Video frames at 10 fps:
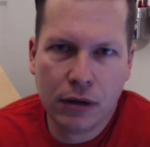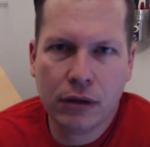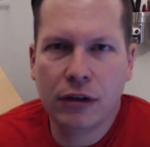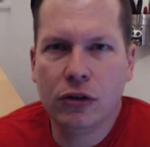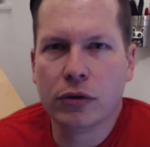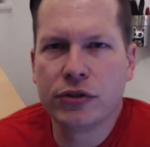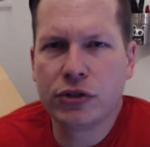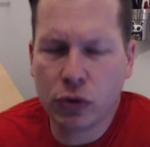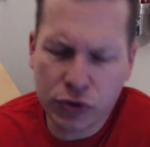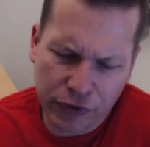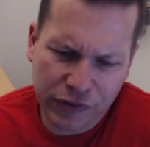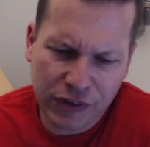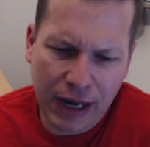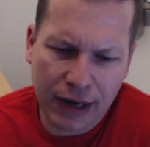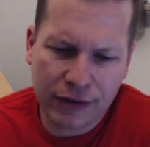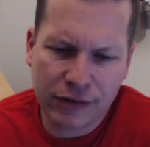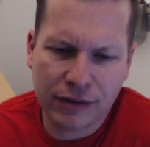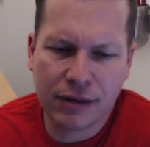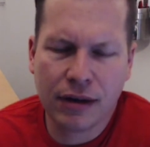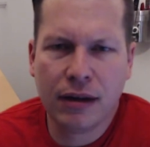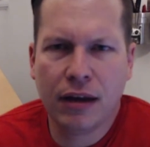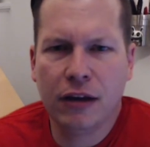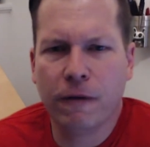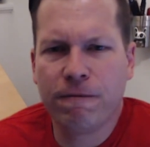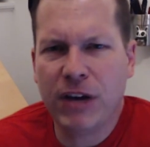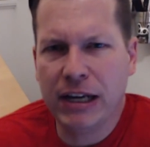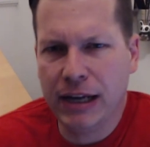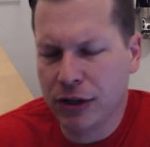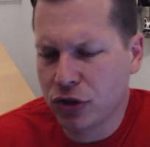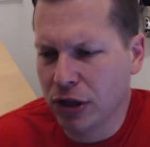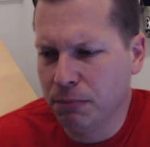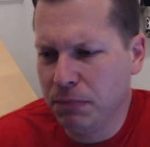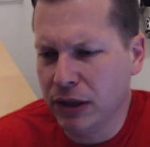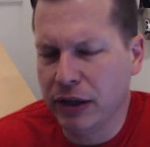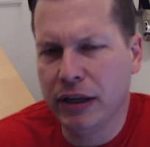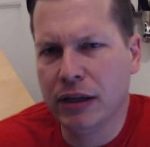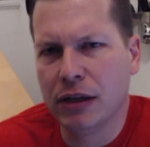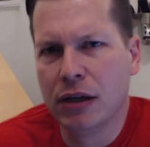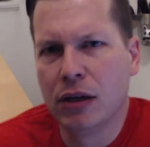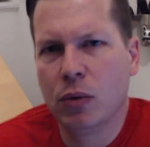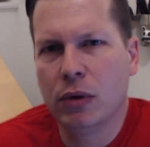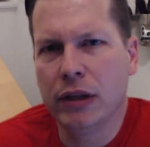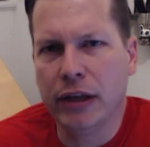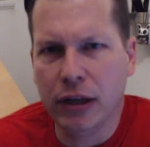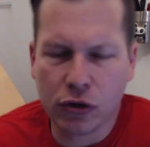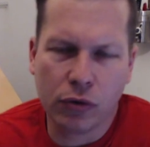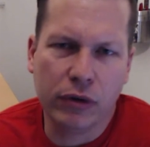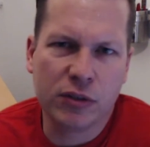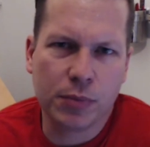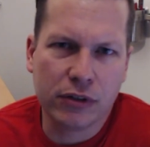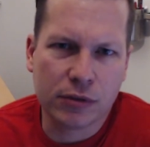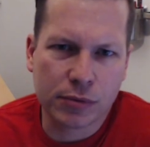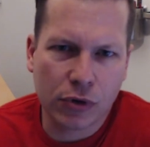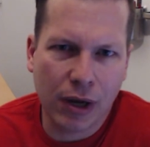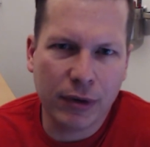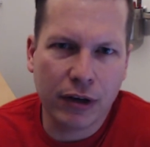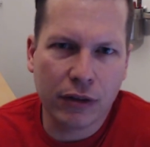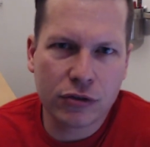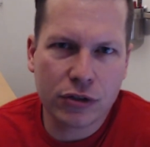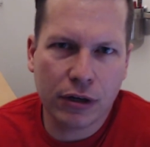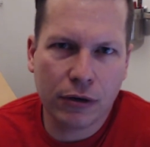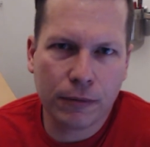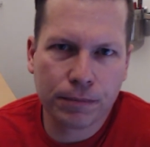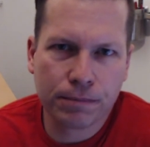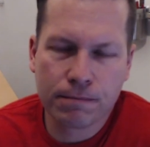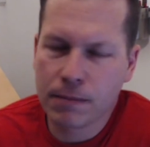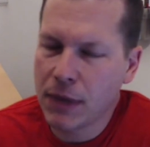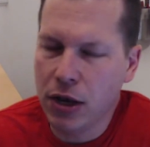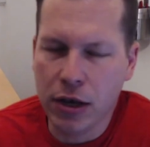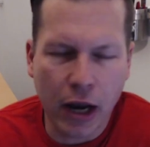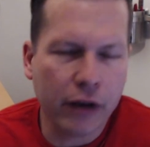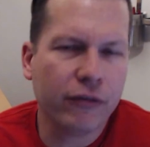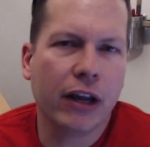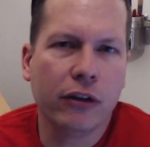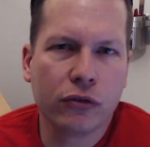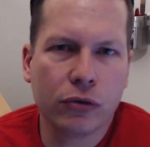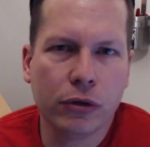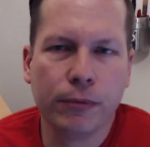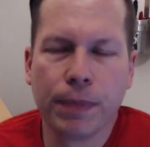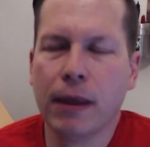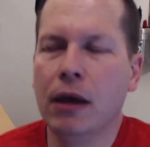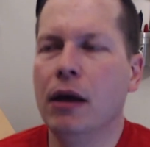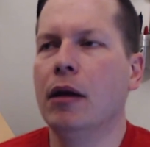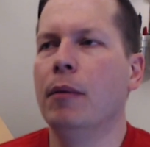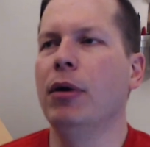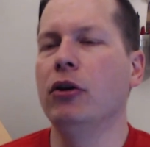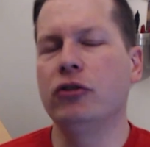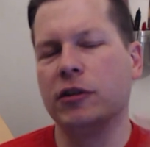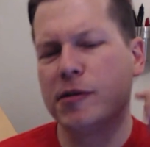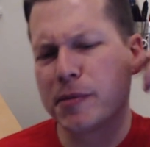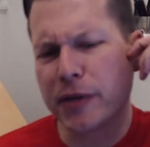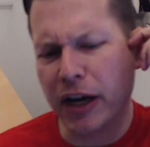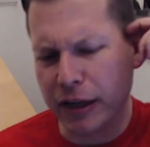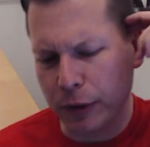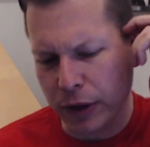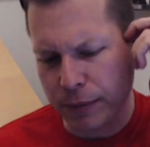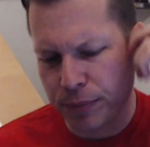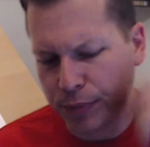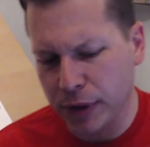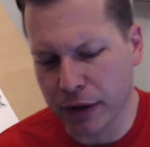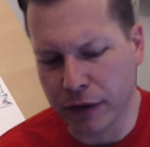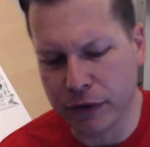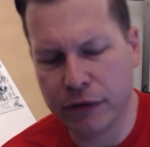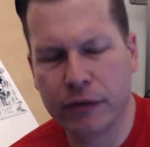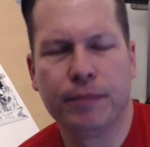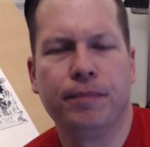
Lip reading: that your social status and your financial ability will increase by subscribing to this channel. None of that is true. But you should subscribe anyway, because